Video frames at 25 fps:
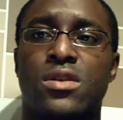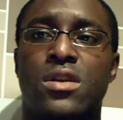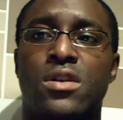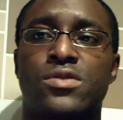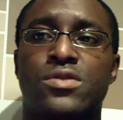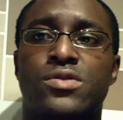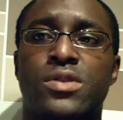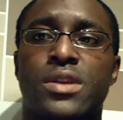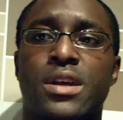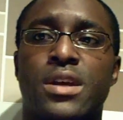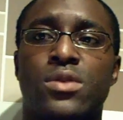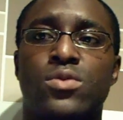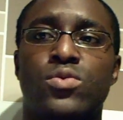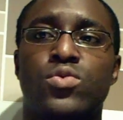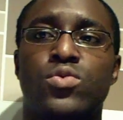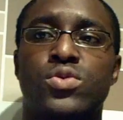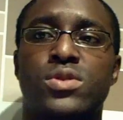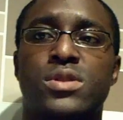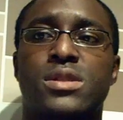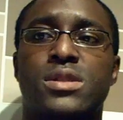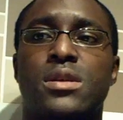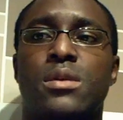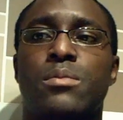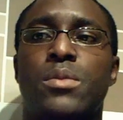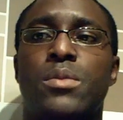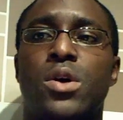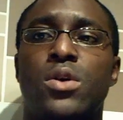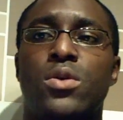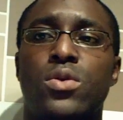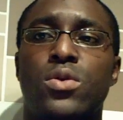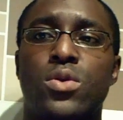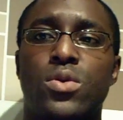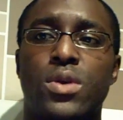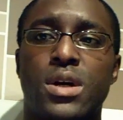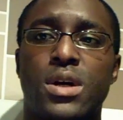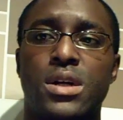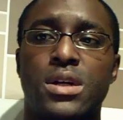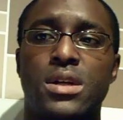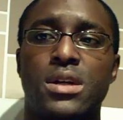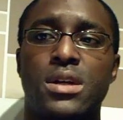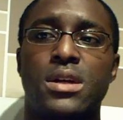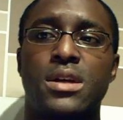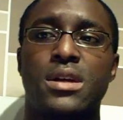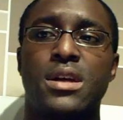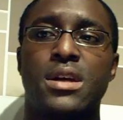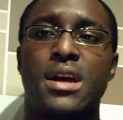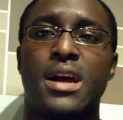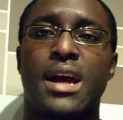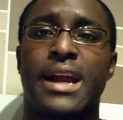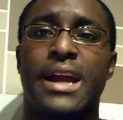Russow,
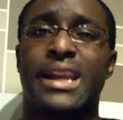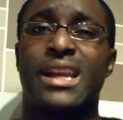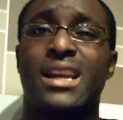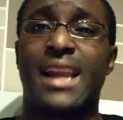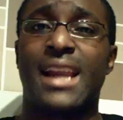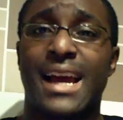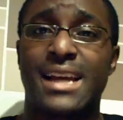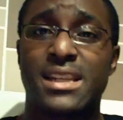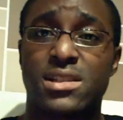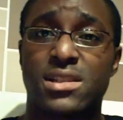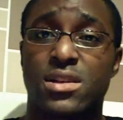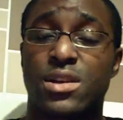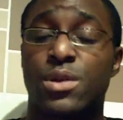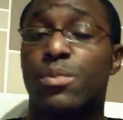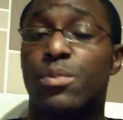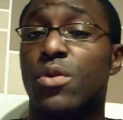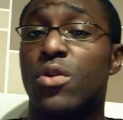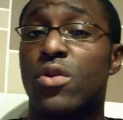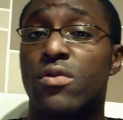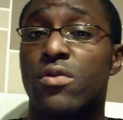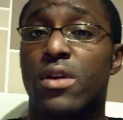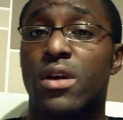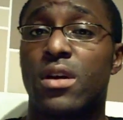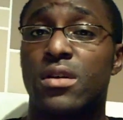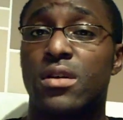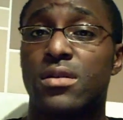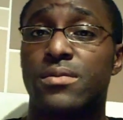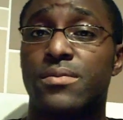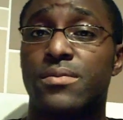and he likes Kimura.